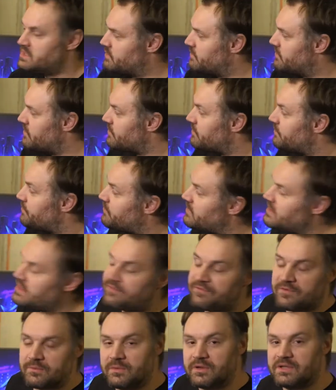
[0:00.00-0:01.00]
So we've got three
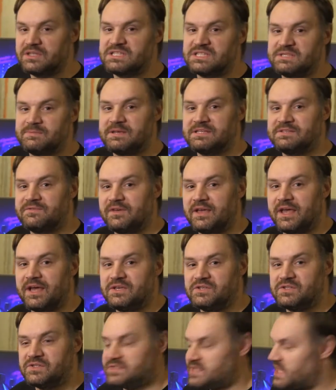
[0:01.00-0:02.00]
different monitor
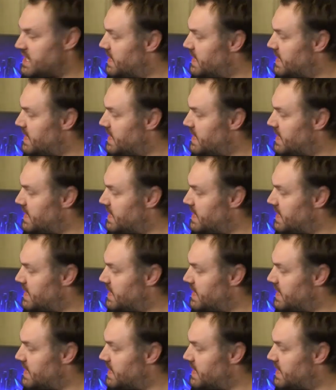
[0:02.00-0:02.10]
specifications